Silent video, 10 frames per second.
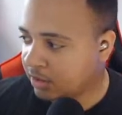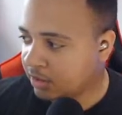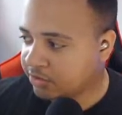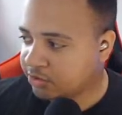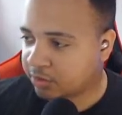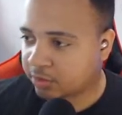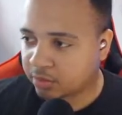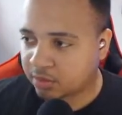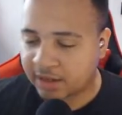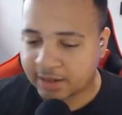So
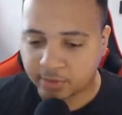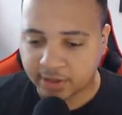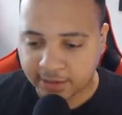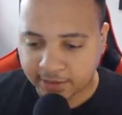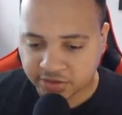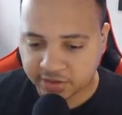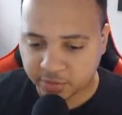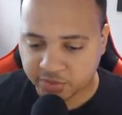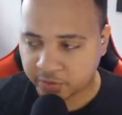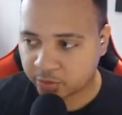I actually
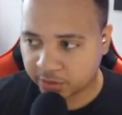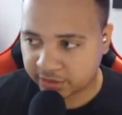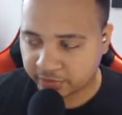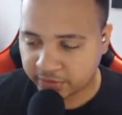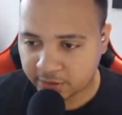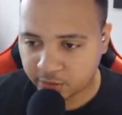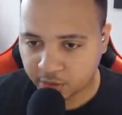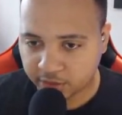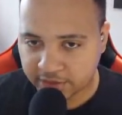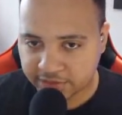was recording a video
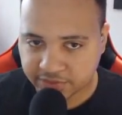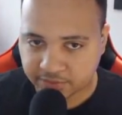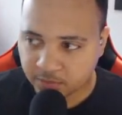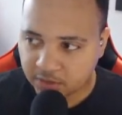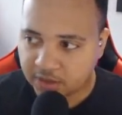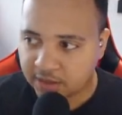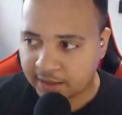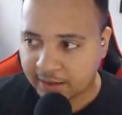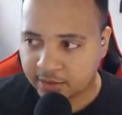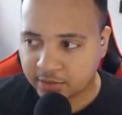on this,
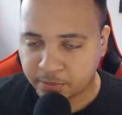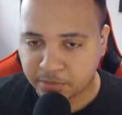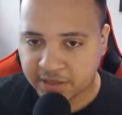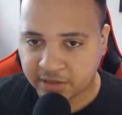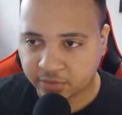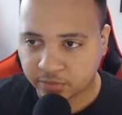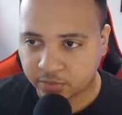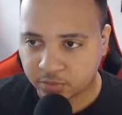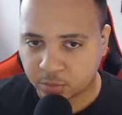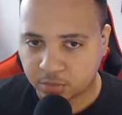and
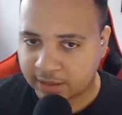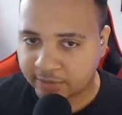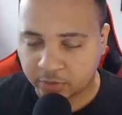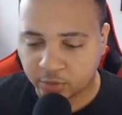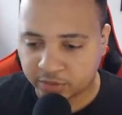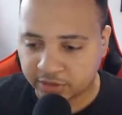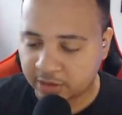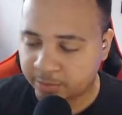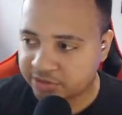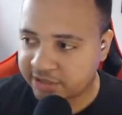I recorded a
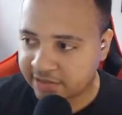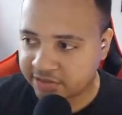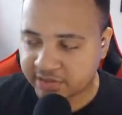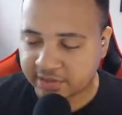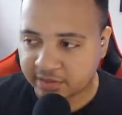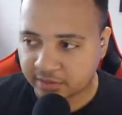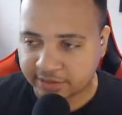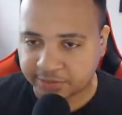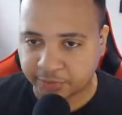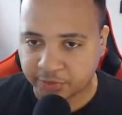couple takes because I didn't like
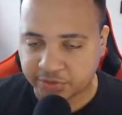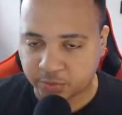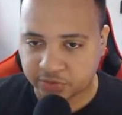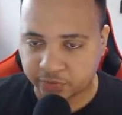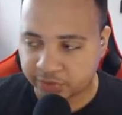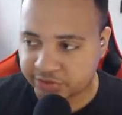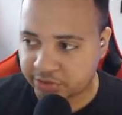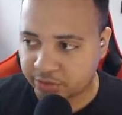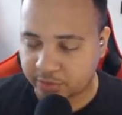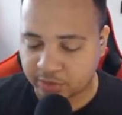the first
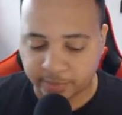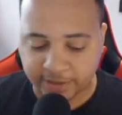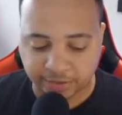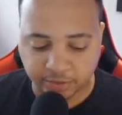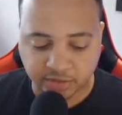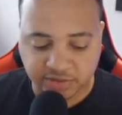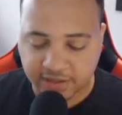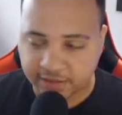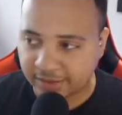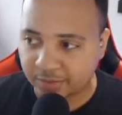two. And on my third
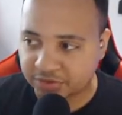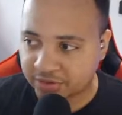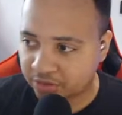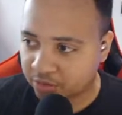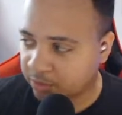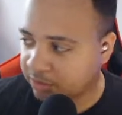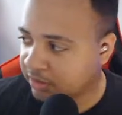take, that was the good one.